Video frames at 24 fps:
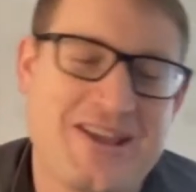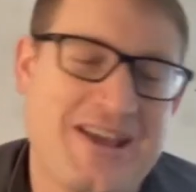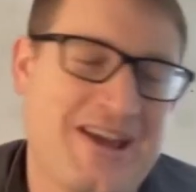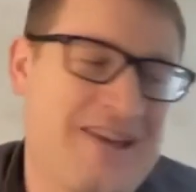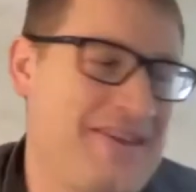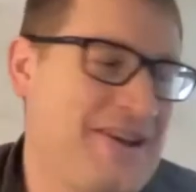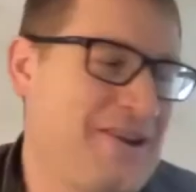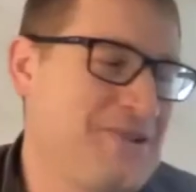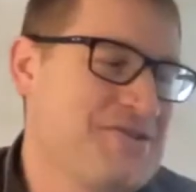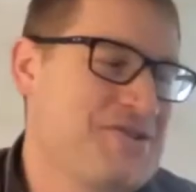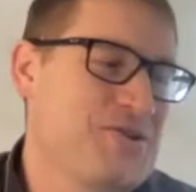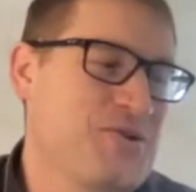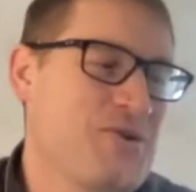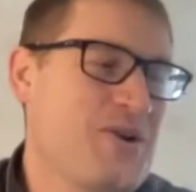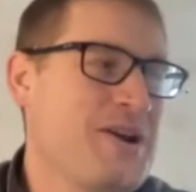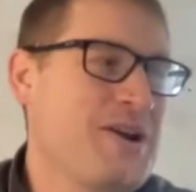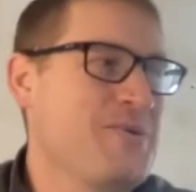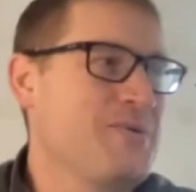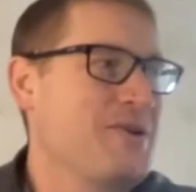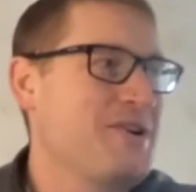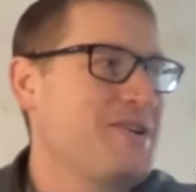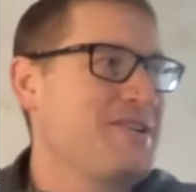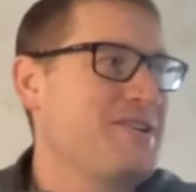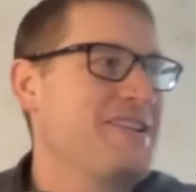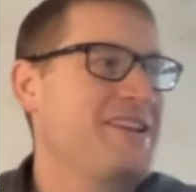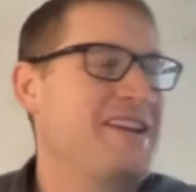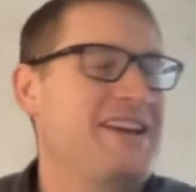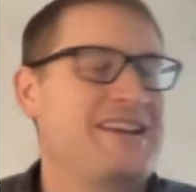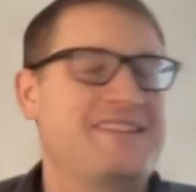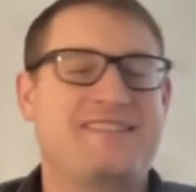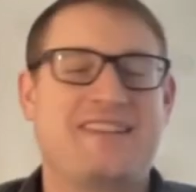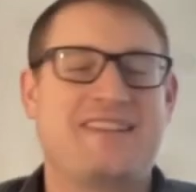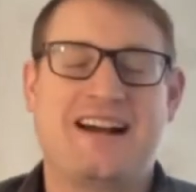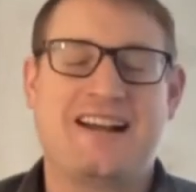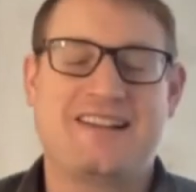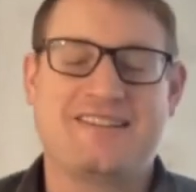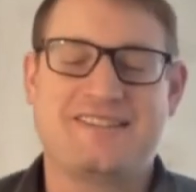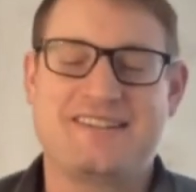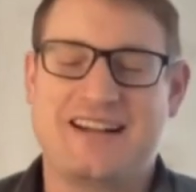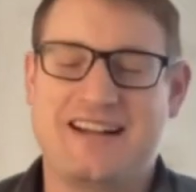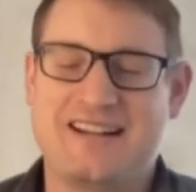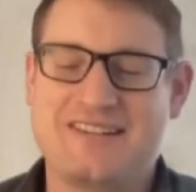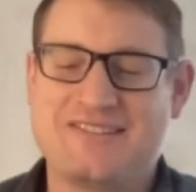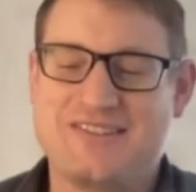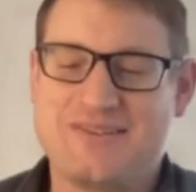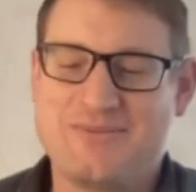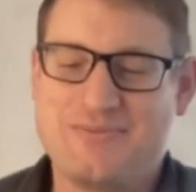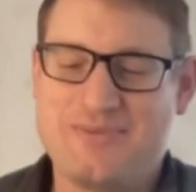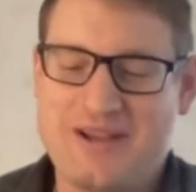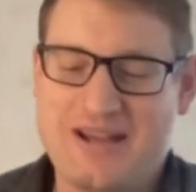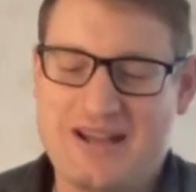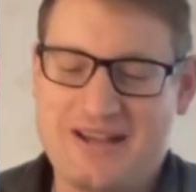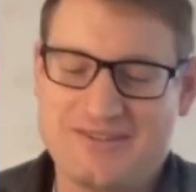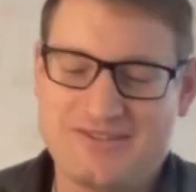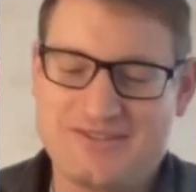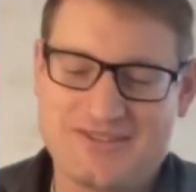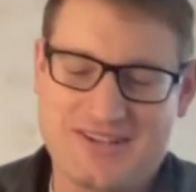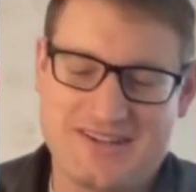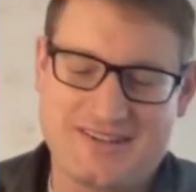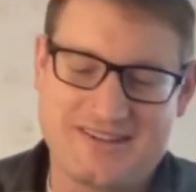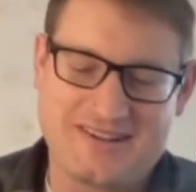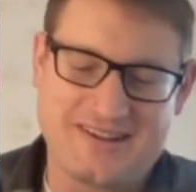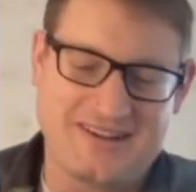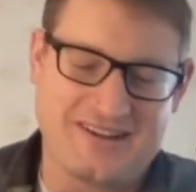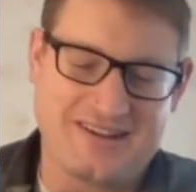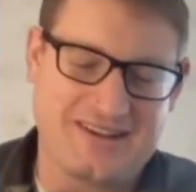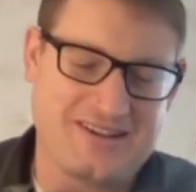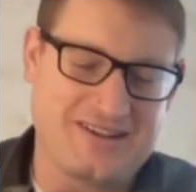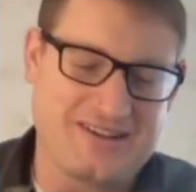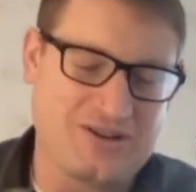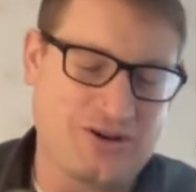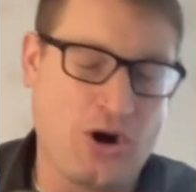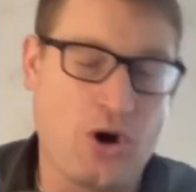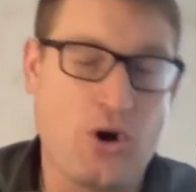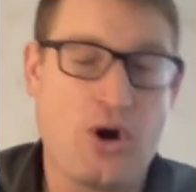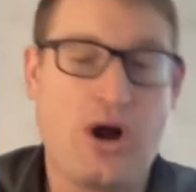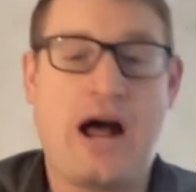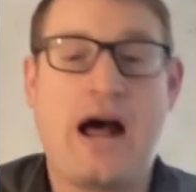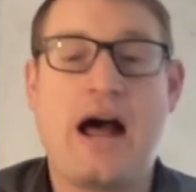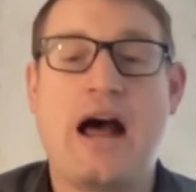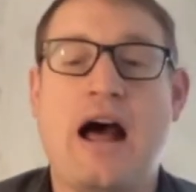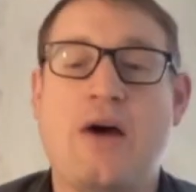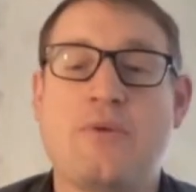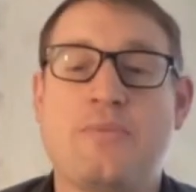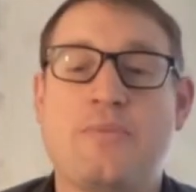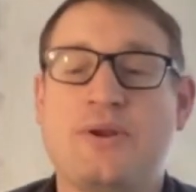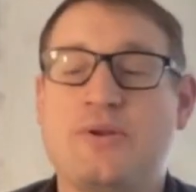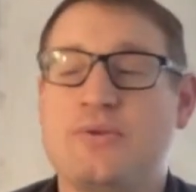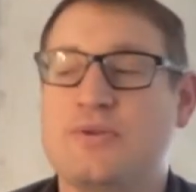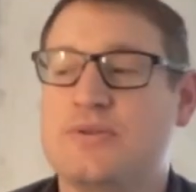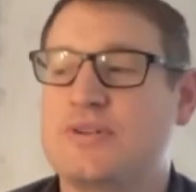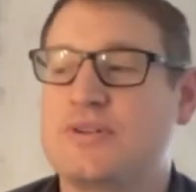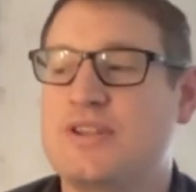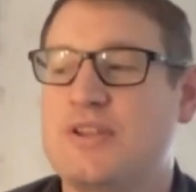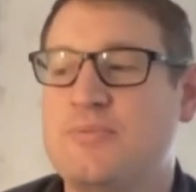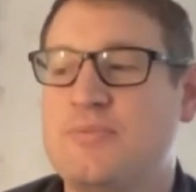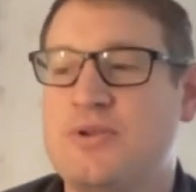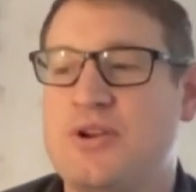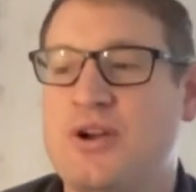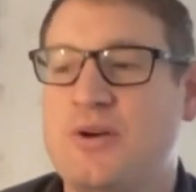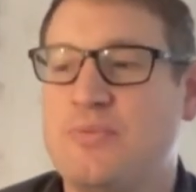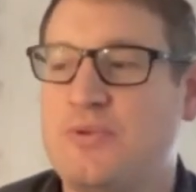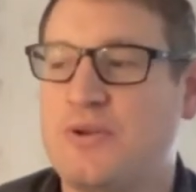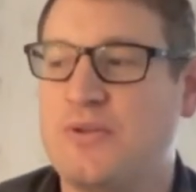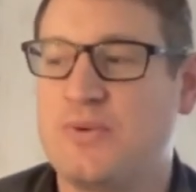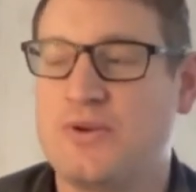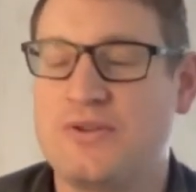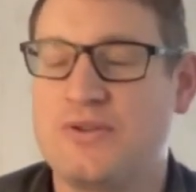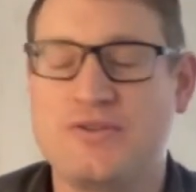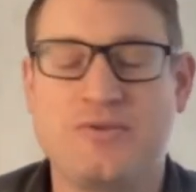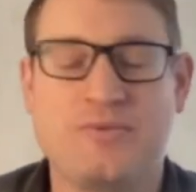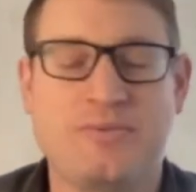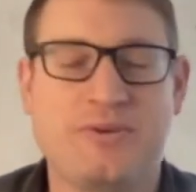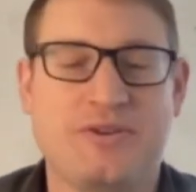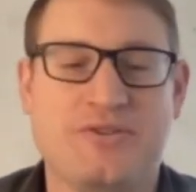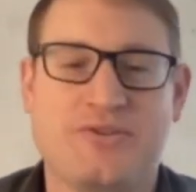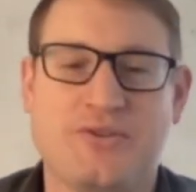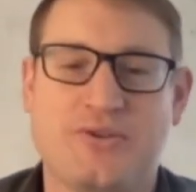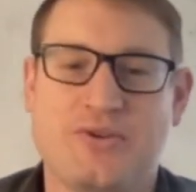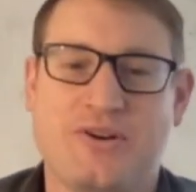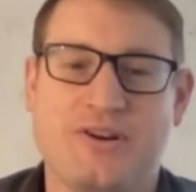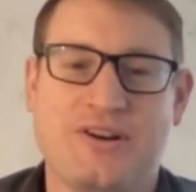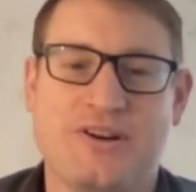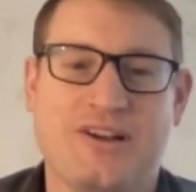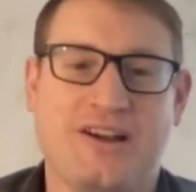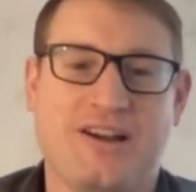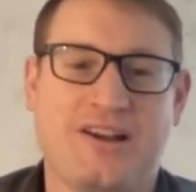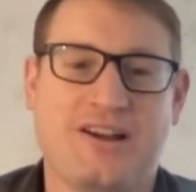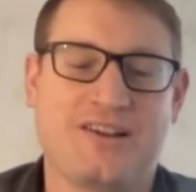that was a great one. Yeah, Todd's the best, and I've been keeping up with what you've been doing.